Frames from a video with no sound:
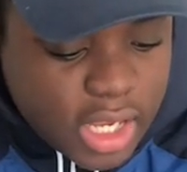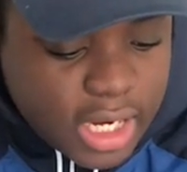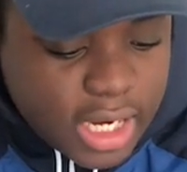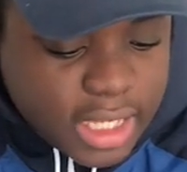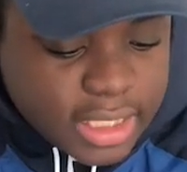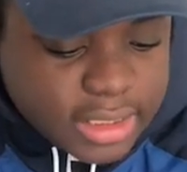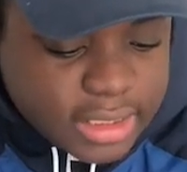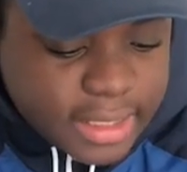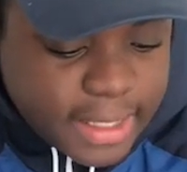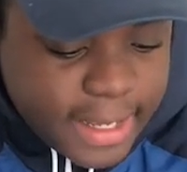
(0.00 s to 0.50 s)

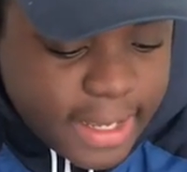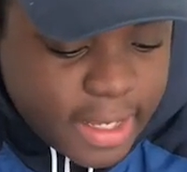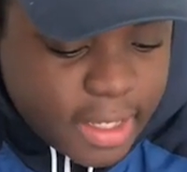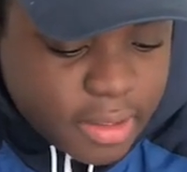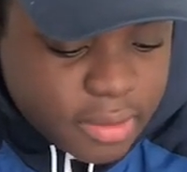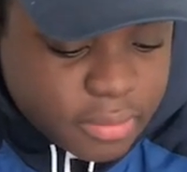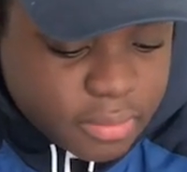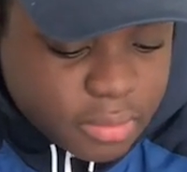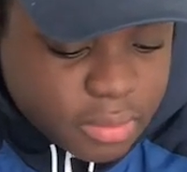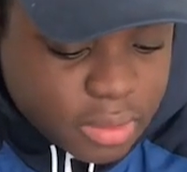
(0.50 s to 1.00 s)
as
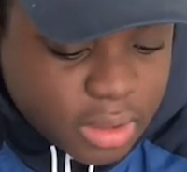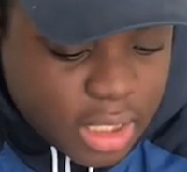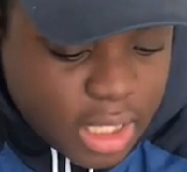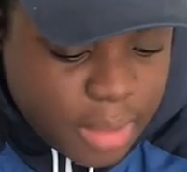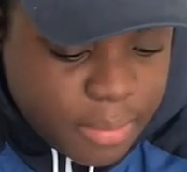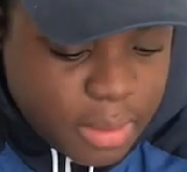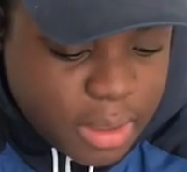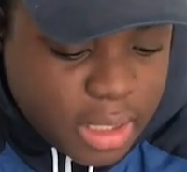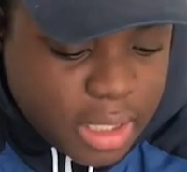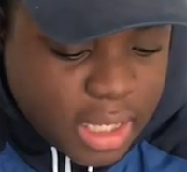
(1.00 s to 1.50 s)
that.
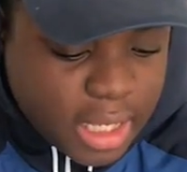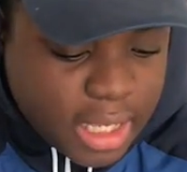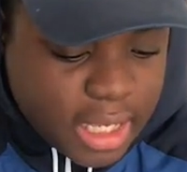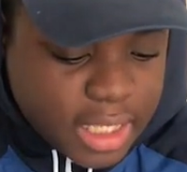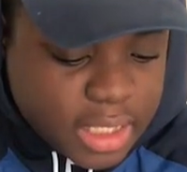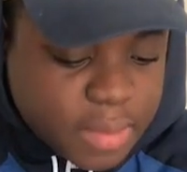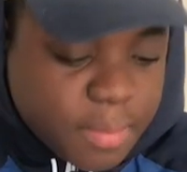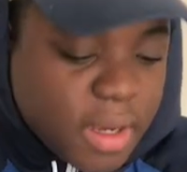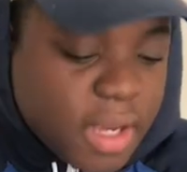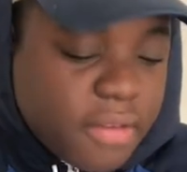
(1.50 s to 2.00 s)
I mean, I
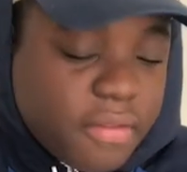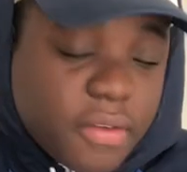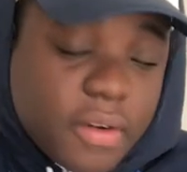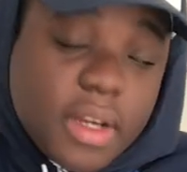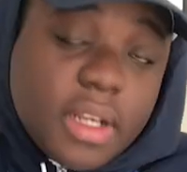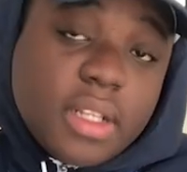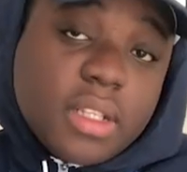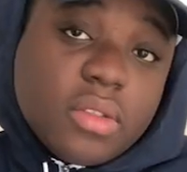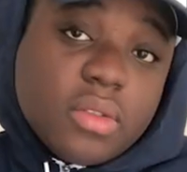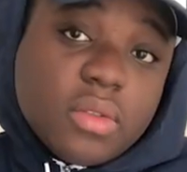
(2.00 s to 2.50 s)
guess my
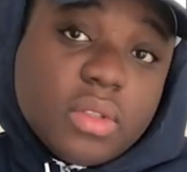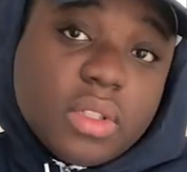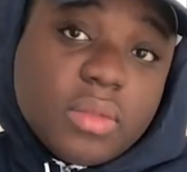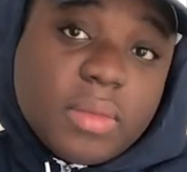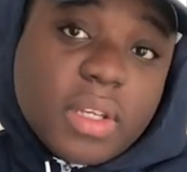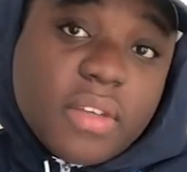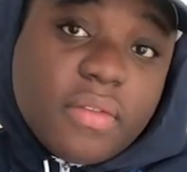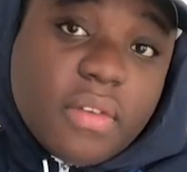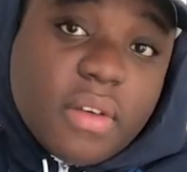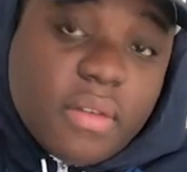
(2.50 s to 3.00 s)
friends was
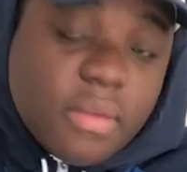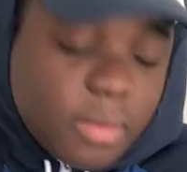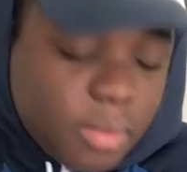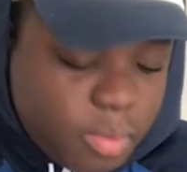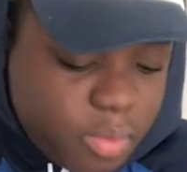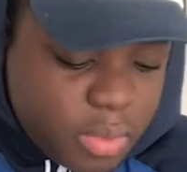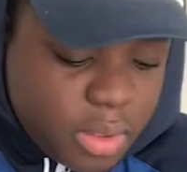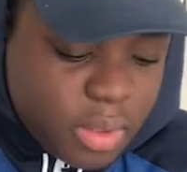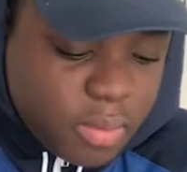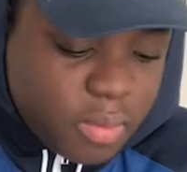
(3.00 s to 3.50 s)
my favorite
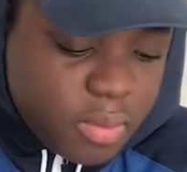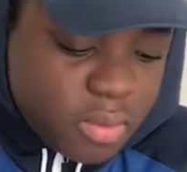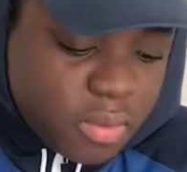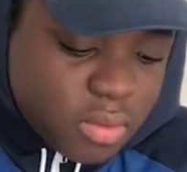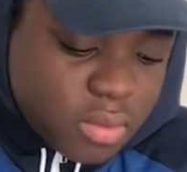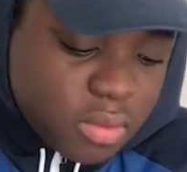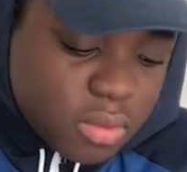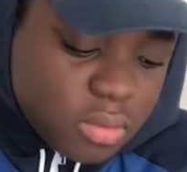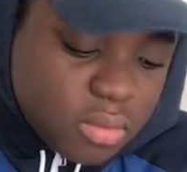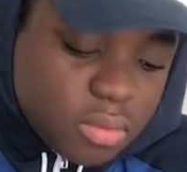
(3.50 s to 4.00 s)
people
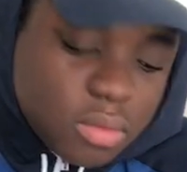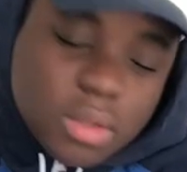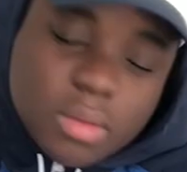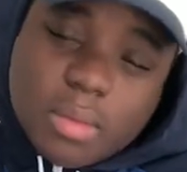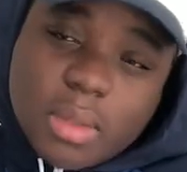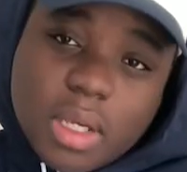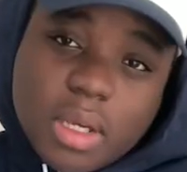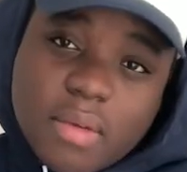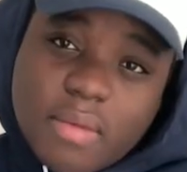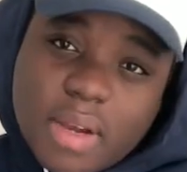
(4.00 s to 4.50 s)
to
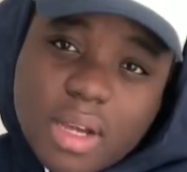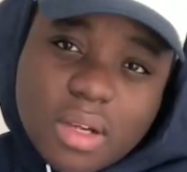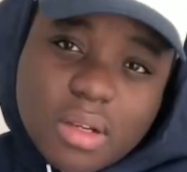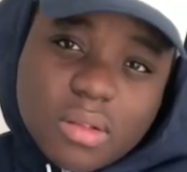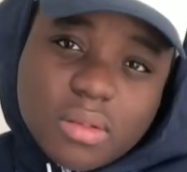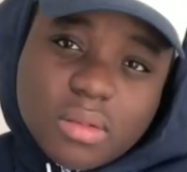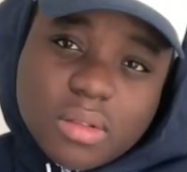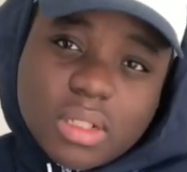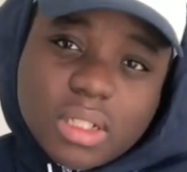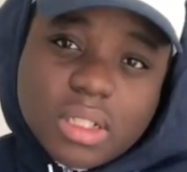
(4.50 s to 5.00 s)
be
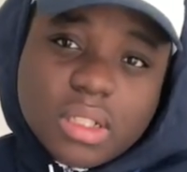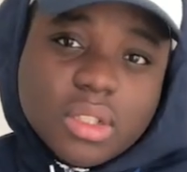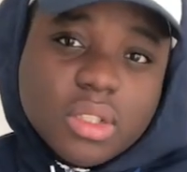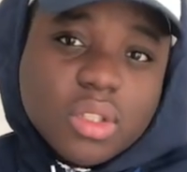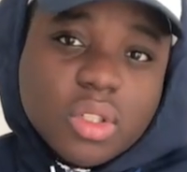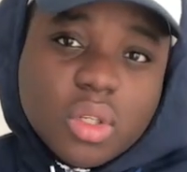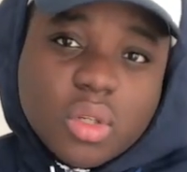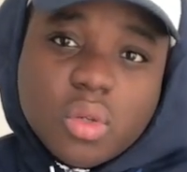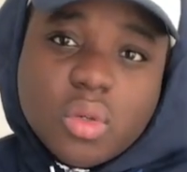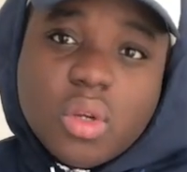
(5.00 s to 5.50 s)
around because,
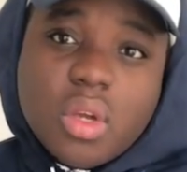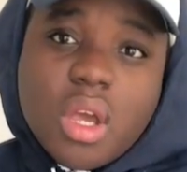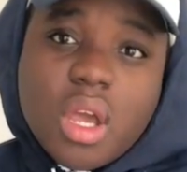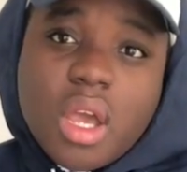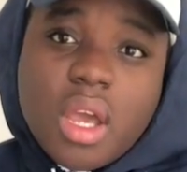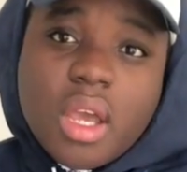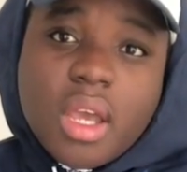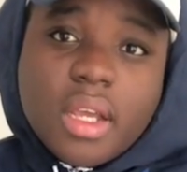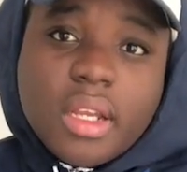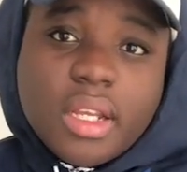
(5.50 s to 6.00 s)
you know,
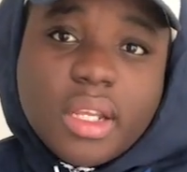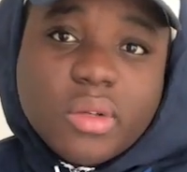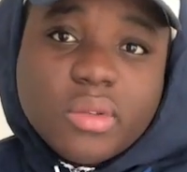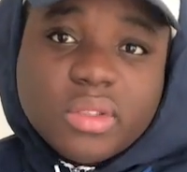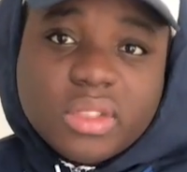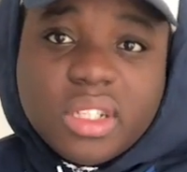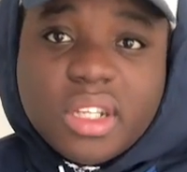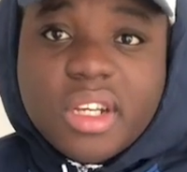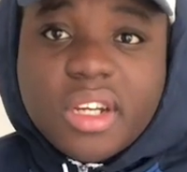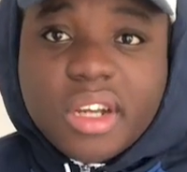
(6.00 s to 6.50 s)
they
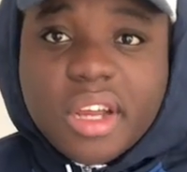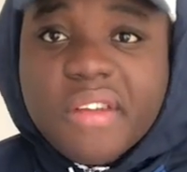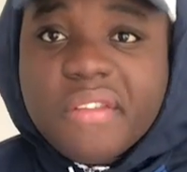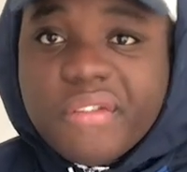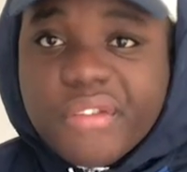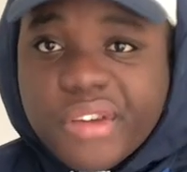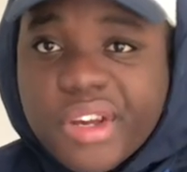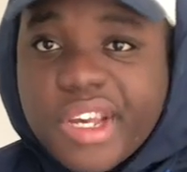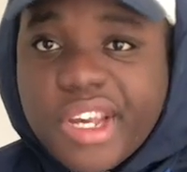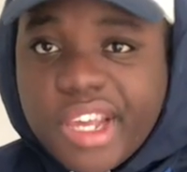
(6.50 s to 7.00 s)
was there
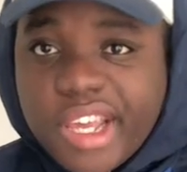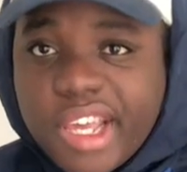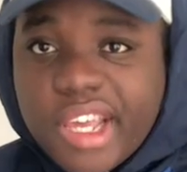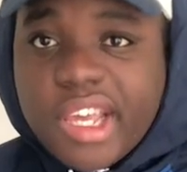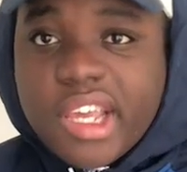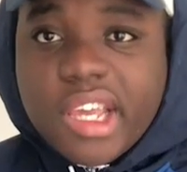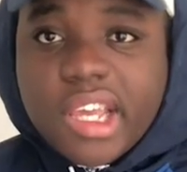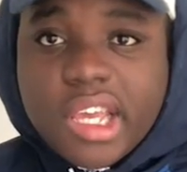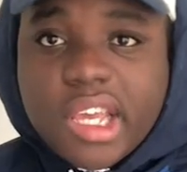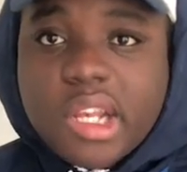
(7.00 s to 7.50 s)
every
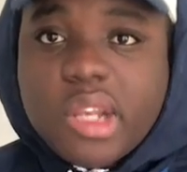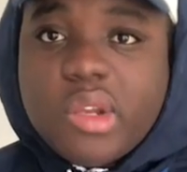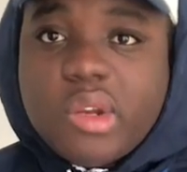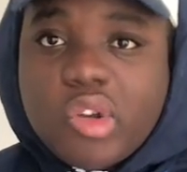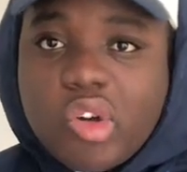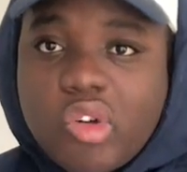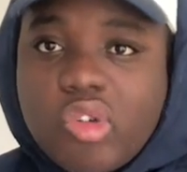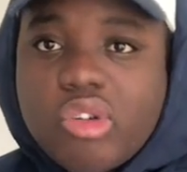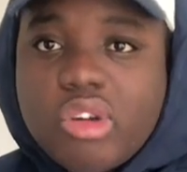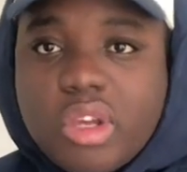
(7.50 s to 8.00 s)
day and, you
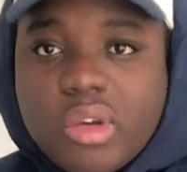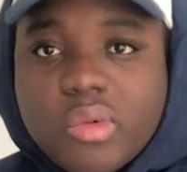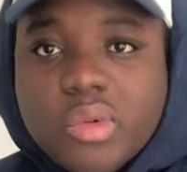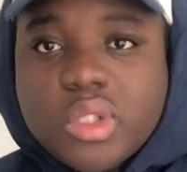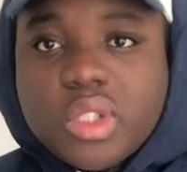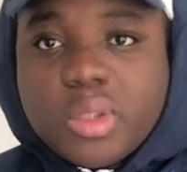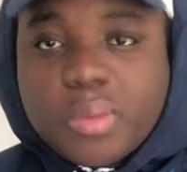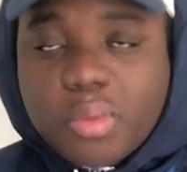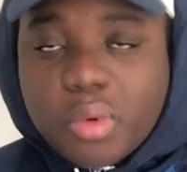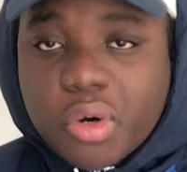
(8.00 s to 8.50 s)
know, they
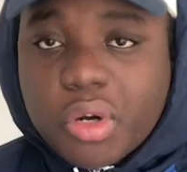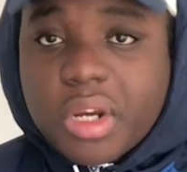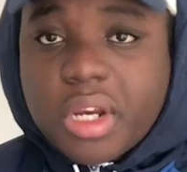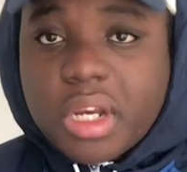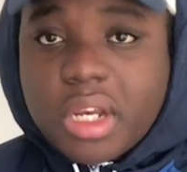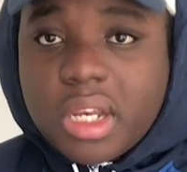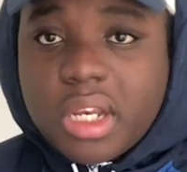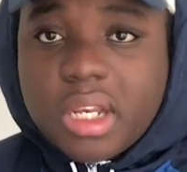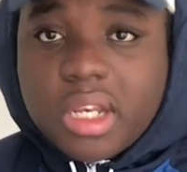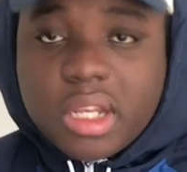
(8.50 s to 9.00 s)
were
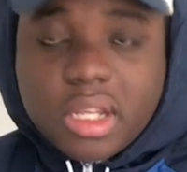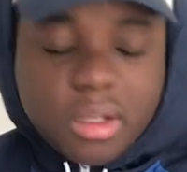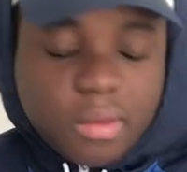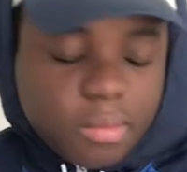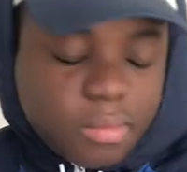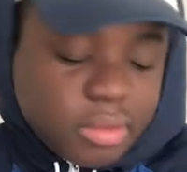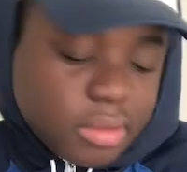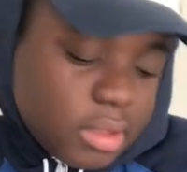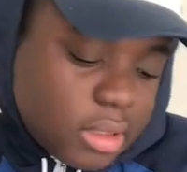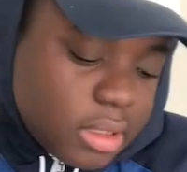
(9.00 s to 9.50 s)
supporting in it,
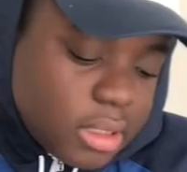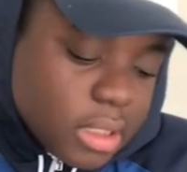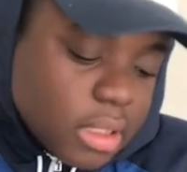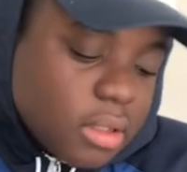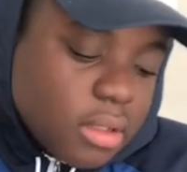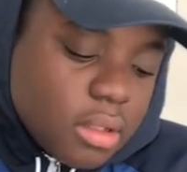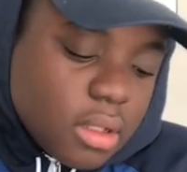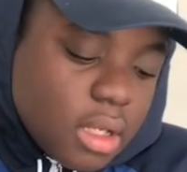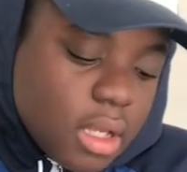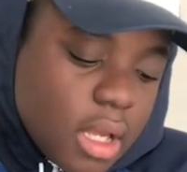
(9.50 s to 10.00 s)
but
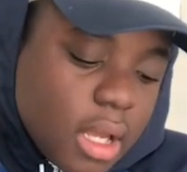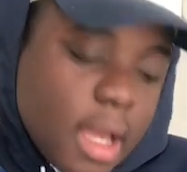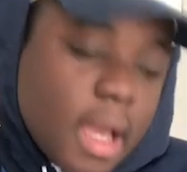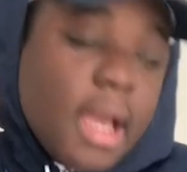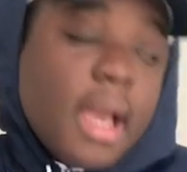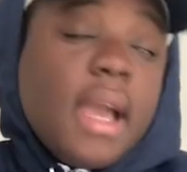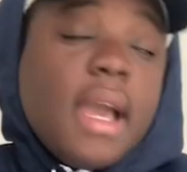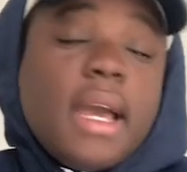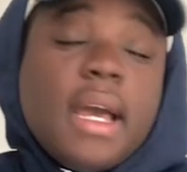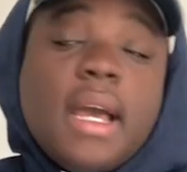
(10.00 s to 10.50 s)
still,
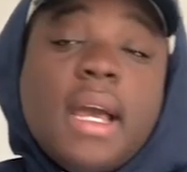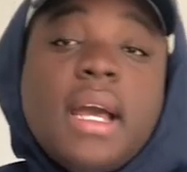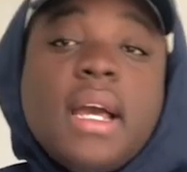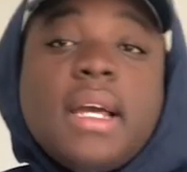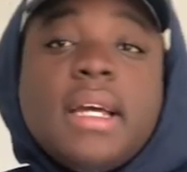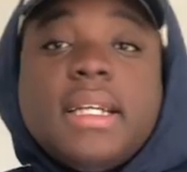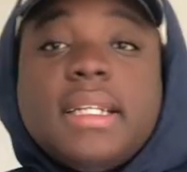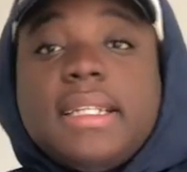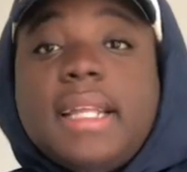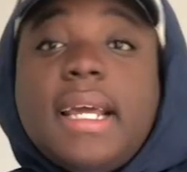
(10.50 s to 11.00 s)

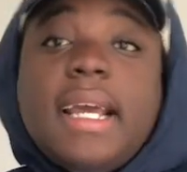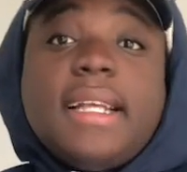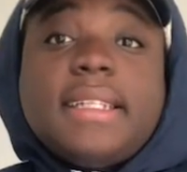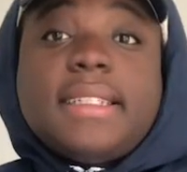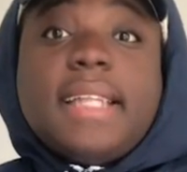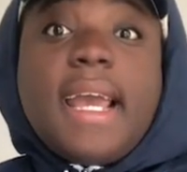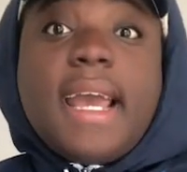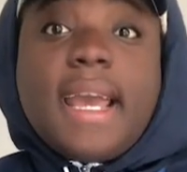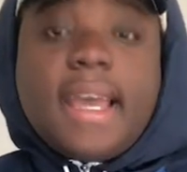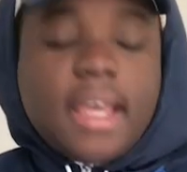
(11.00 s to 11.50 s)
that's
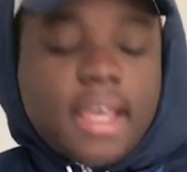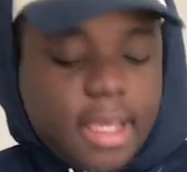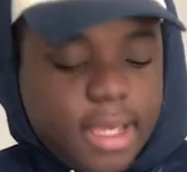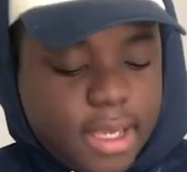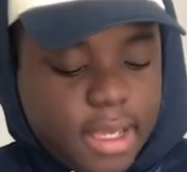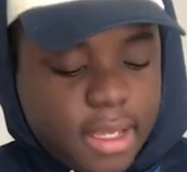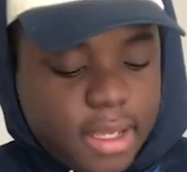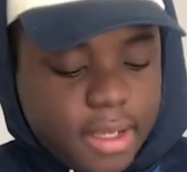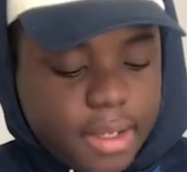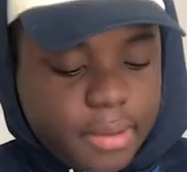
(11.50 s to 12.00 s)
that.
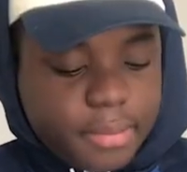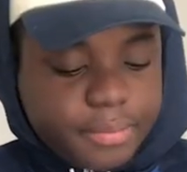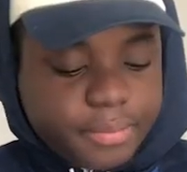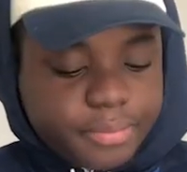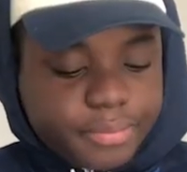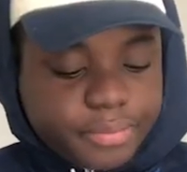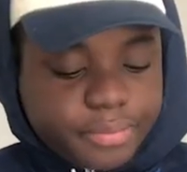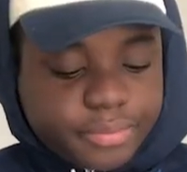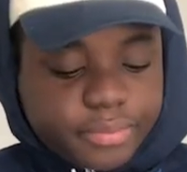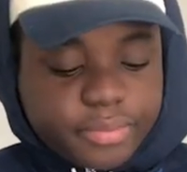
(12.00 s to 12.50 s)

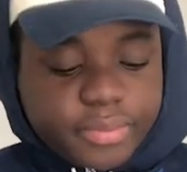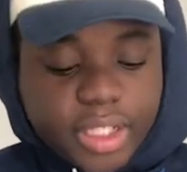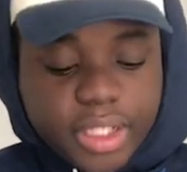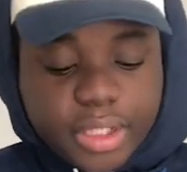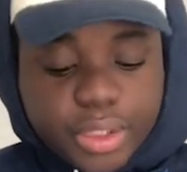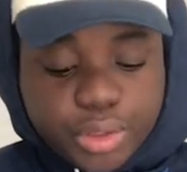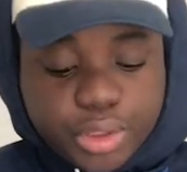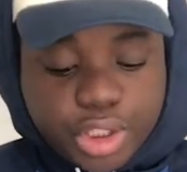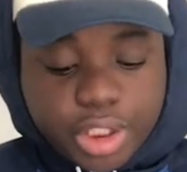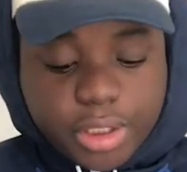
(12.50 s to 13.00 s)
Thank
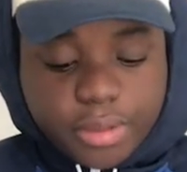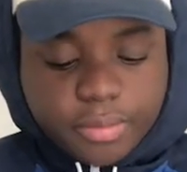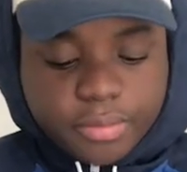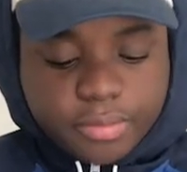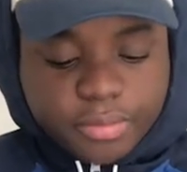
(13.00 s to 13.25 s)
you,